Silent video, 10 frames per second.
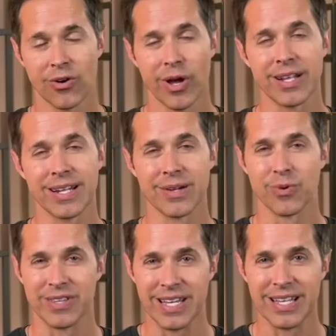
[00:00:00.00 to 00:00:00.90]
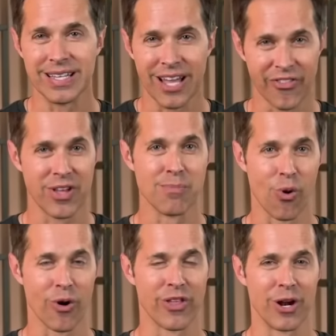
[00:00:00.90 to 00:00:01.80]
Credited with needing nothing
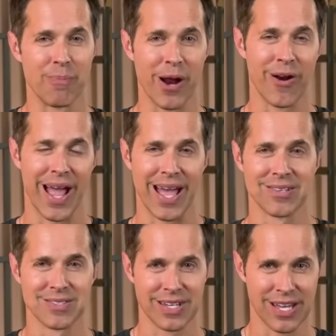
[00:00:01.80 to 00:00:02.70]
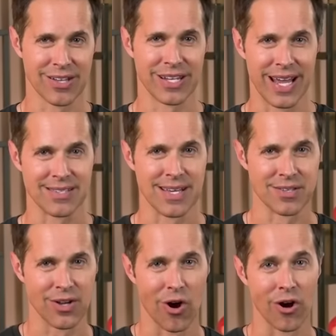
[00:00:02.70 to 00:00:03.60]
more than her bare hands to kill an S
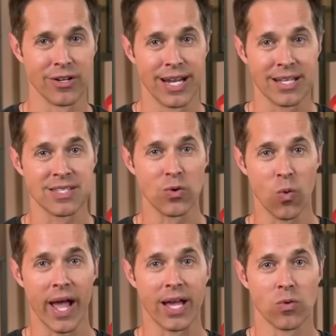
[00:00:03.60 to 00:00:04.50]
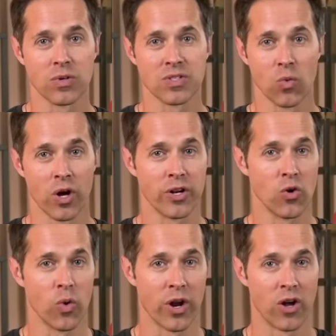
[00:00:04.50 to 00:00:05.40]
S guard, Nancy Wake was the one
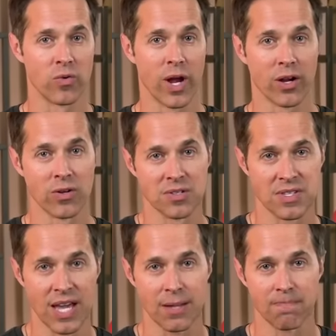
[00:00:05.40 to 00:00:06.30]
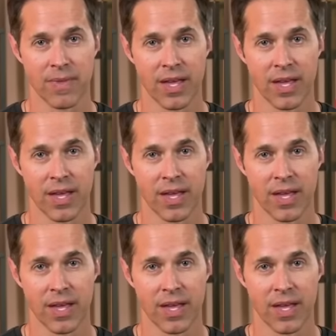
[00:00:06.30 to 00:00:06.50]
who went on record as saying,